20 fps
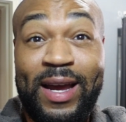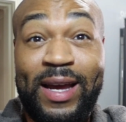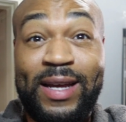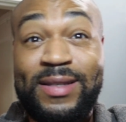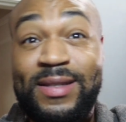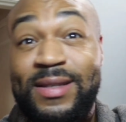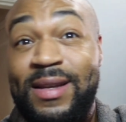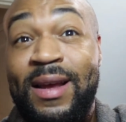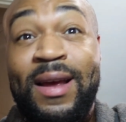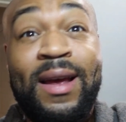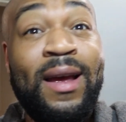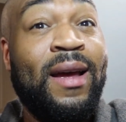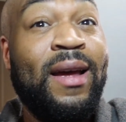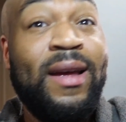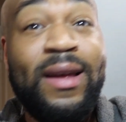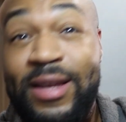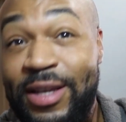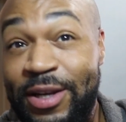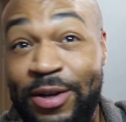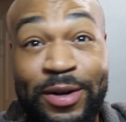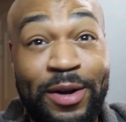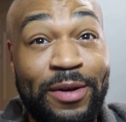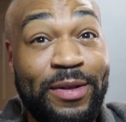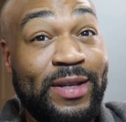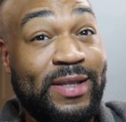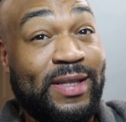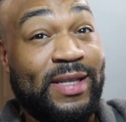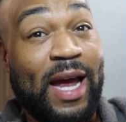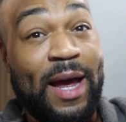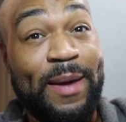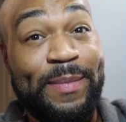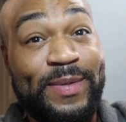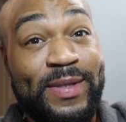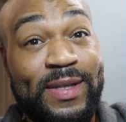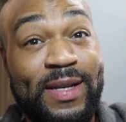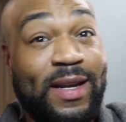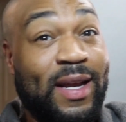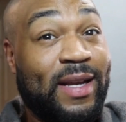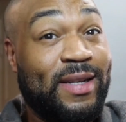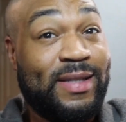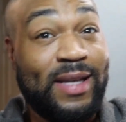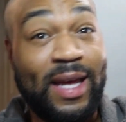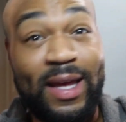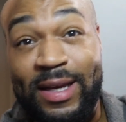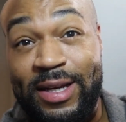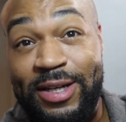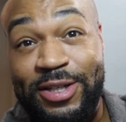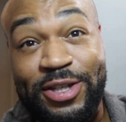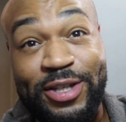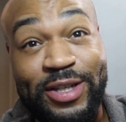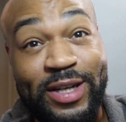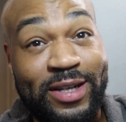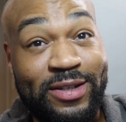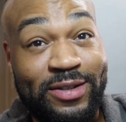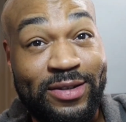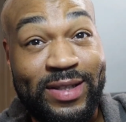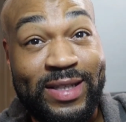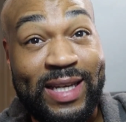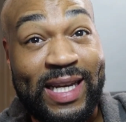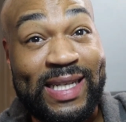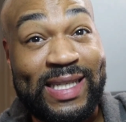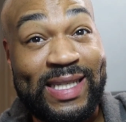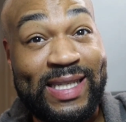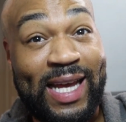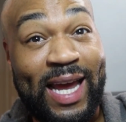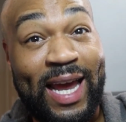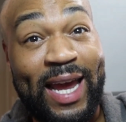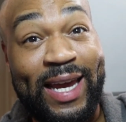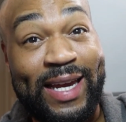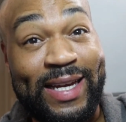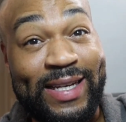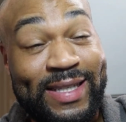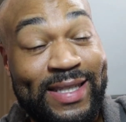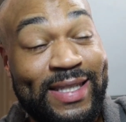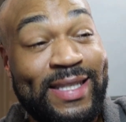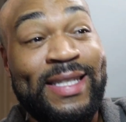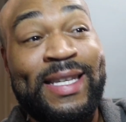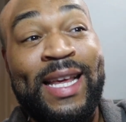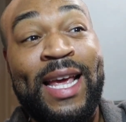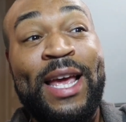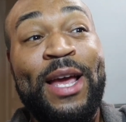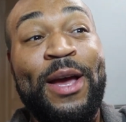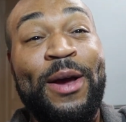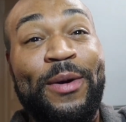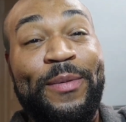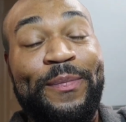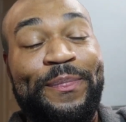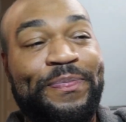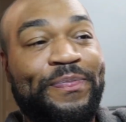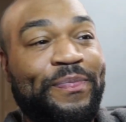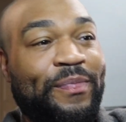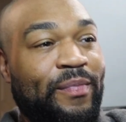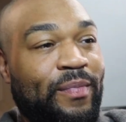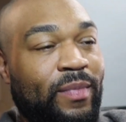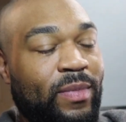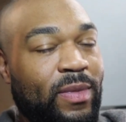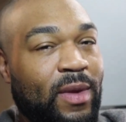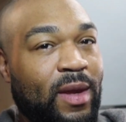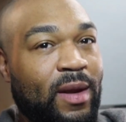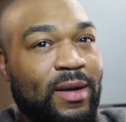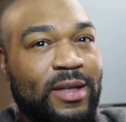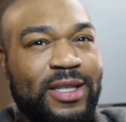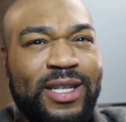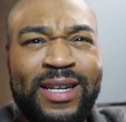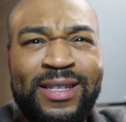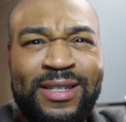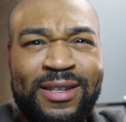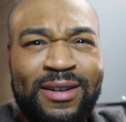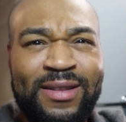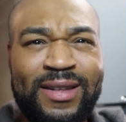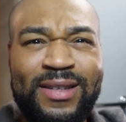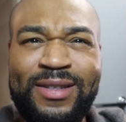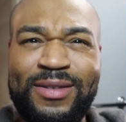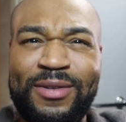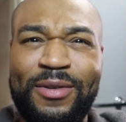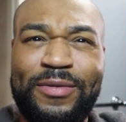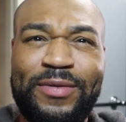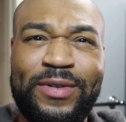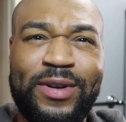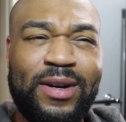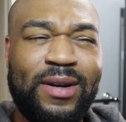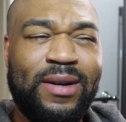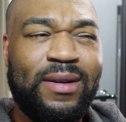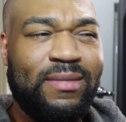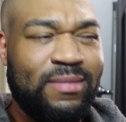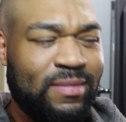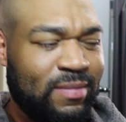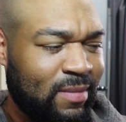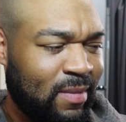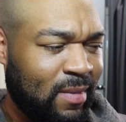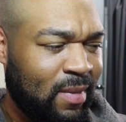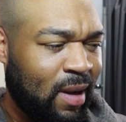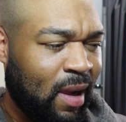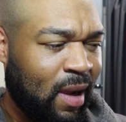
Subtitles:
guys, you know the steps. It's Eugene Natural Skin Science. Should I start this over?